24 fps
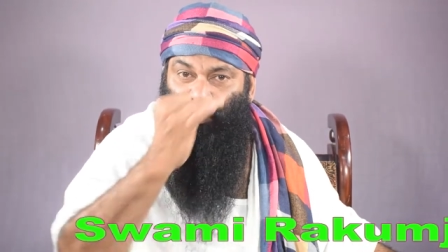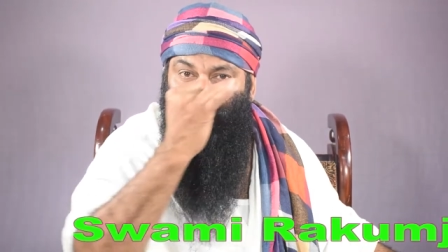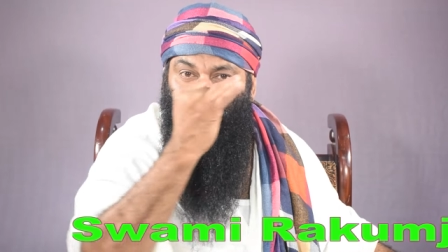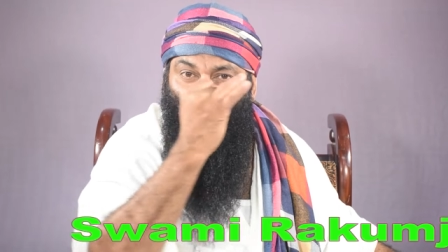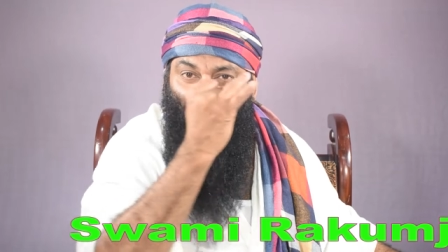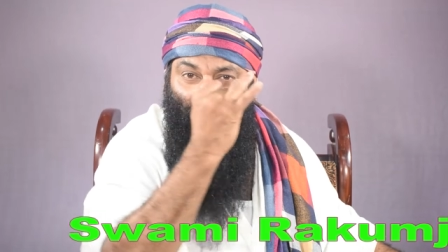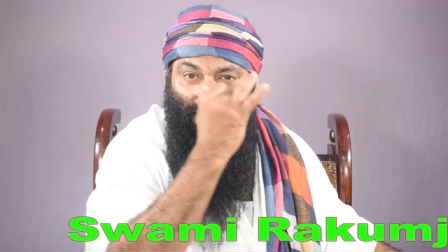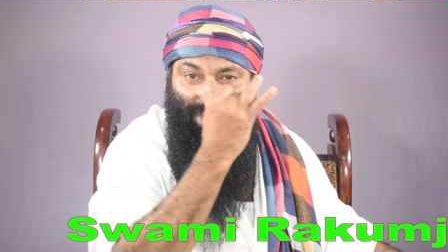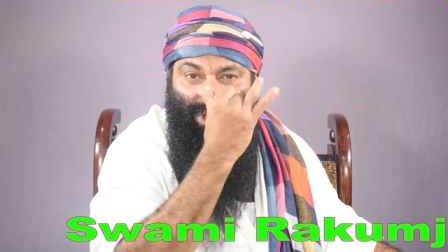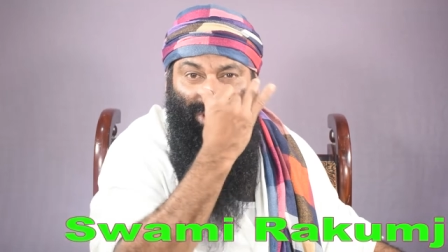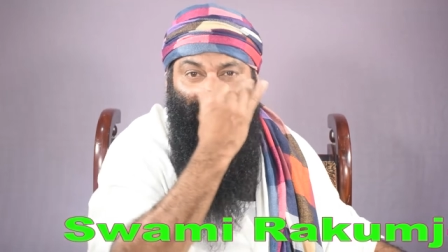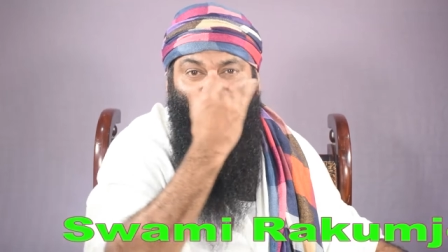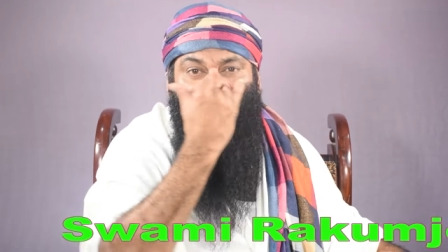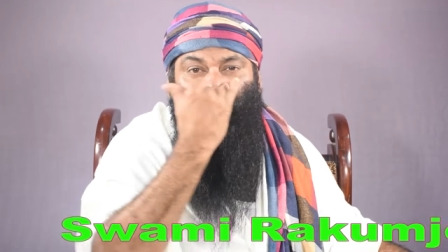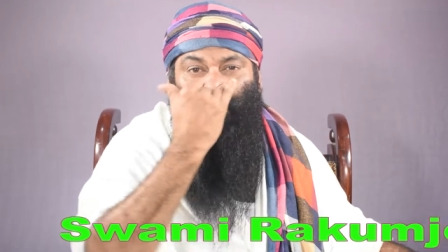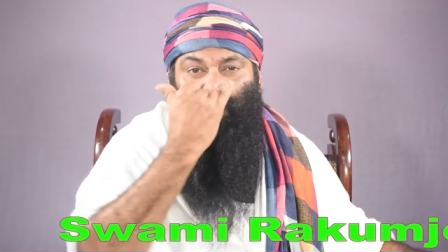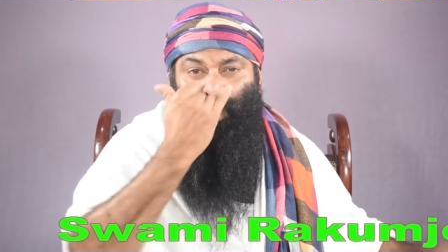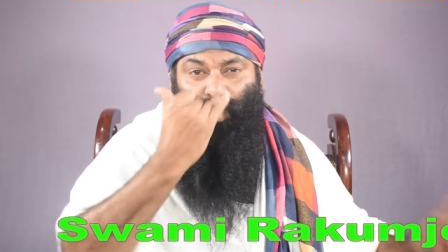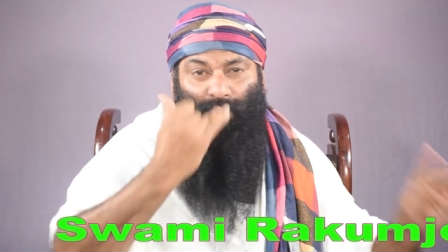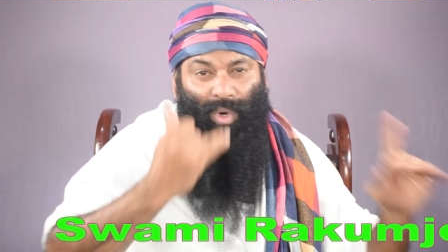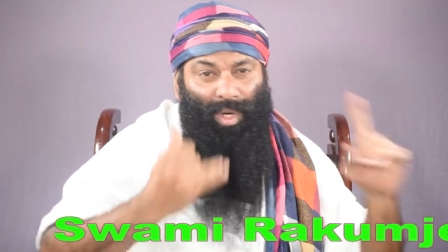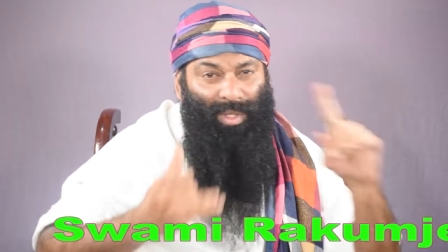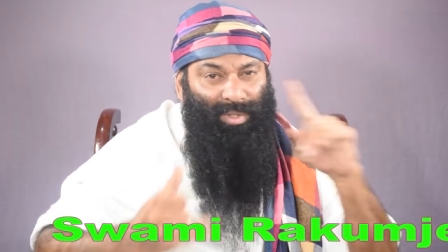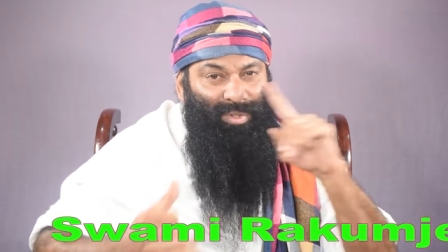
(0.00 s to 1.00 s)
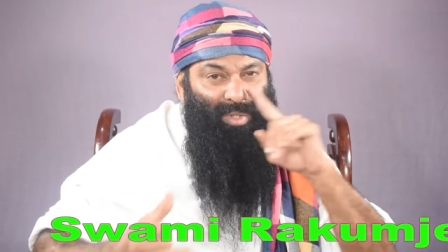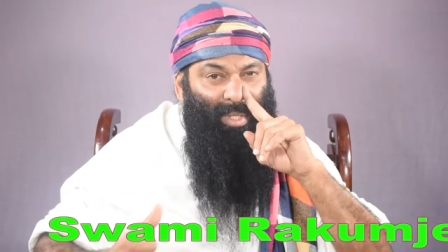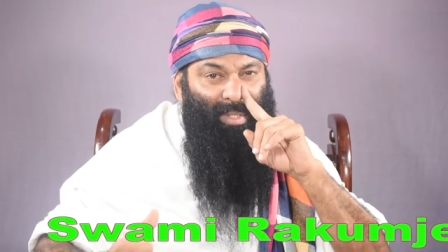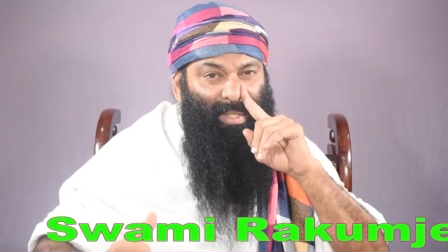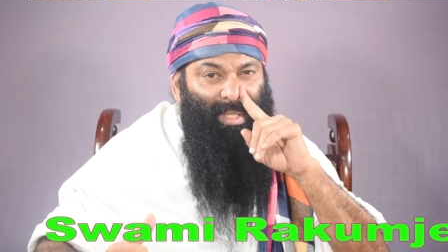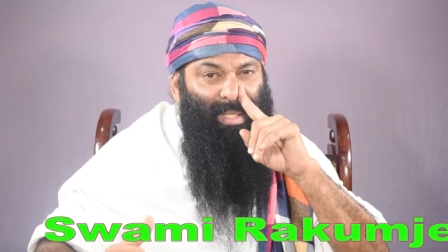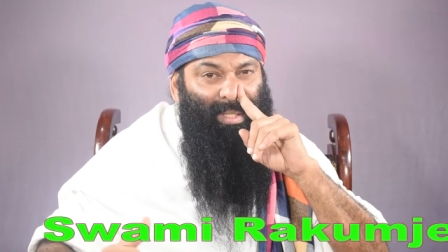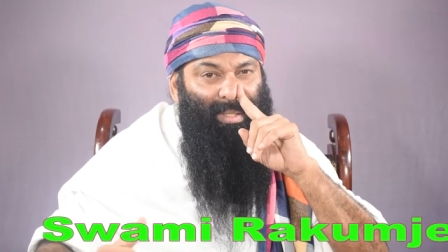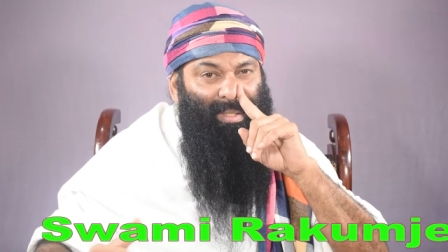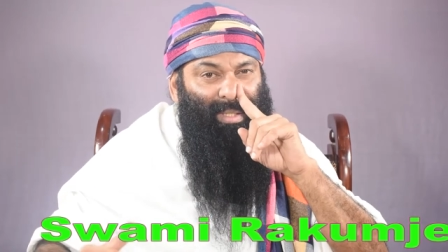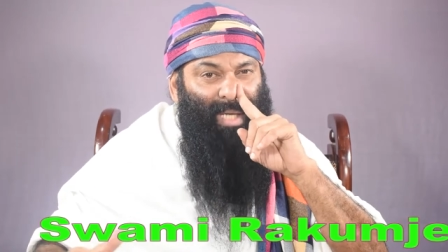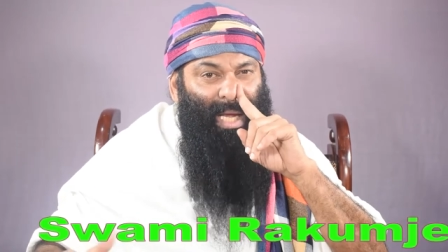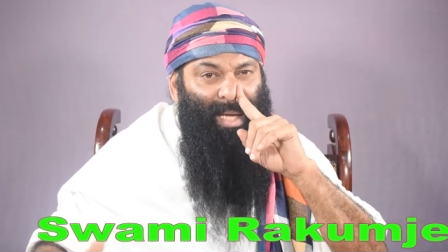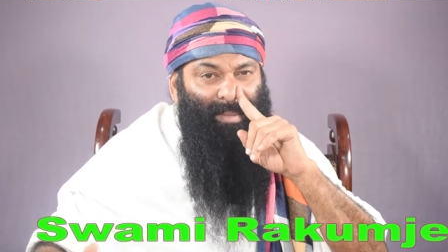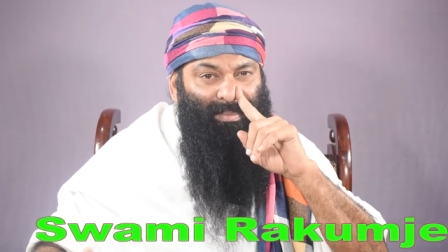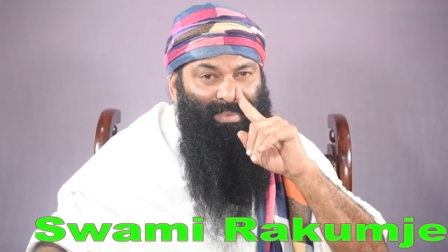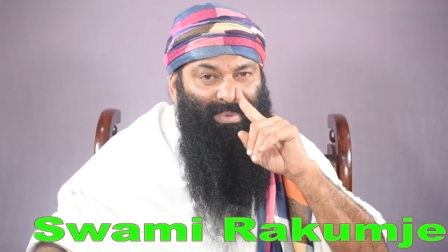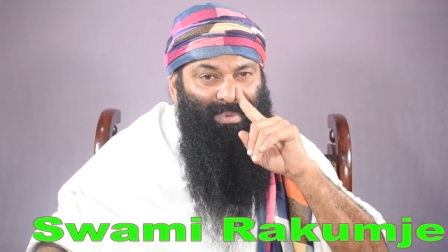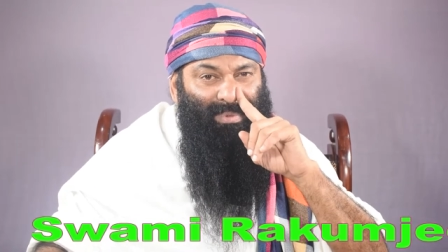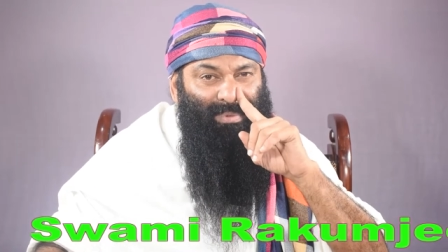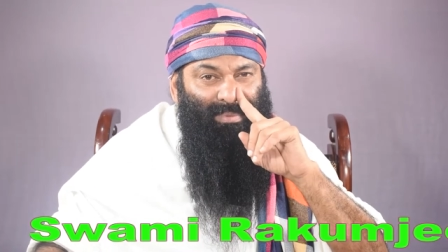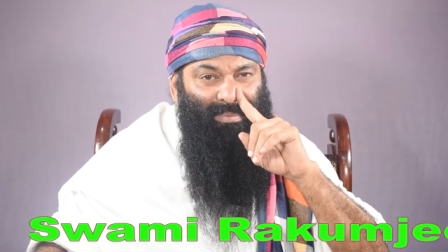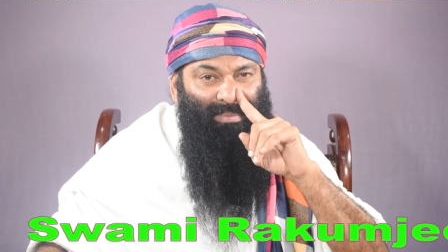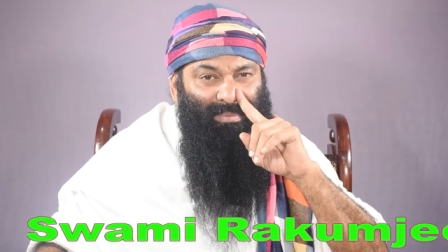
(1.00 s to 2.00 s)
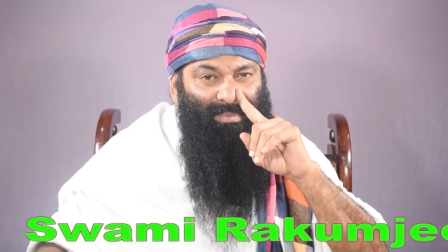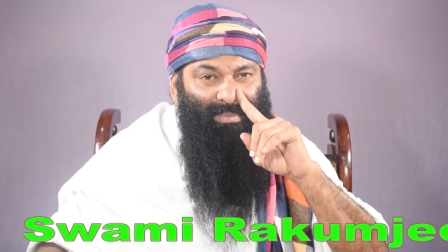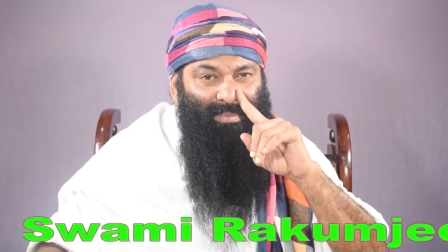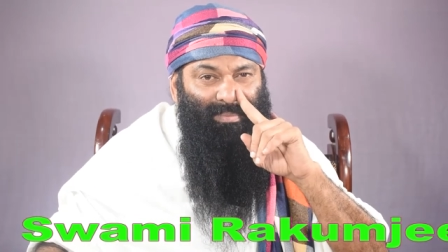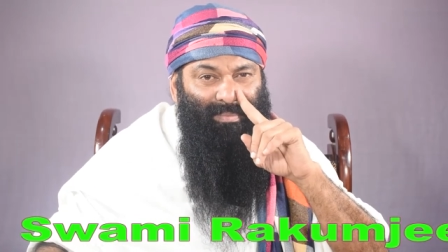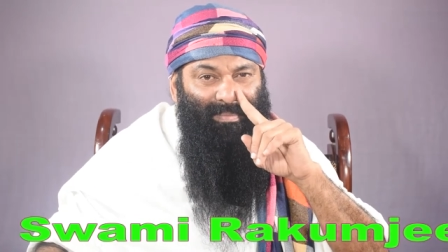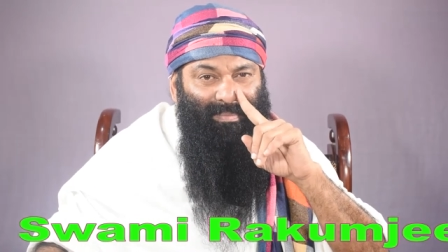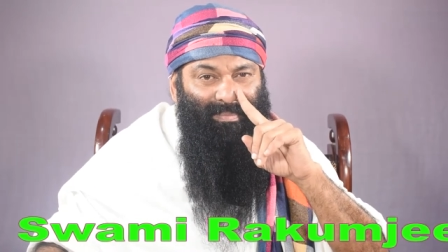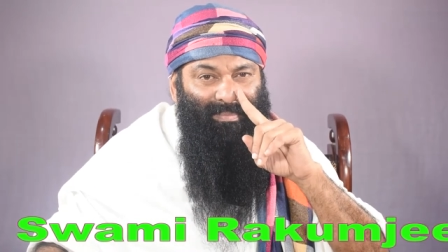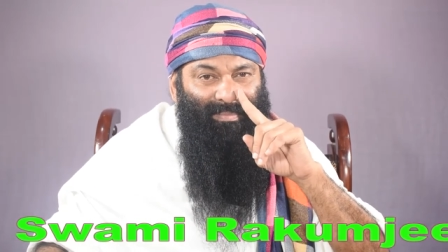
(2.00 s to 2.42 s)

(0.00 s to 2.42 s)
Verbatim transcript: nostril blow out 30 times,